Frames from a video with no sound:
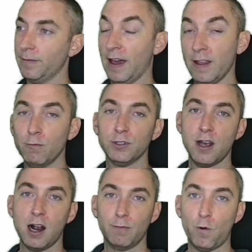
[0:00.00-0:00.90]
and then we'll
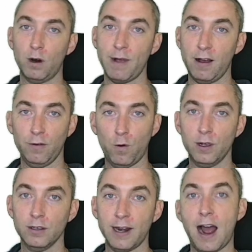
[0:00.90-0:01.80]
talk more about
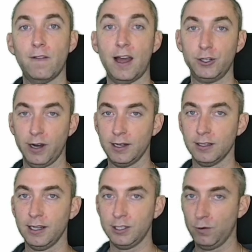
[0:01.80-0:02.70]
oil and how that
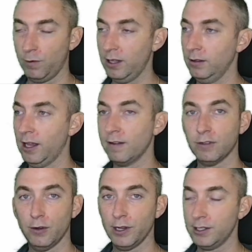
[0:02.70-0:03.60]
translates to what
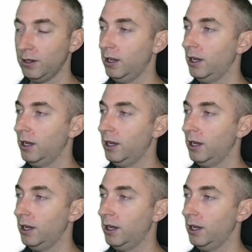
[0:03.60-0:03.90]
LangFlow is.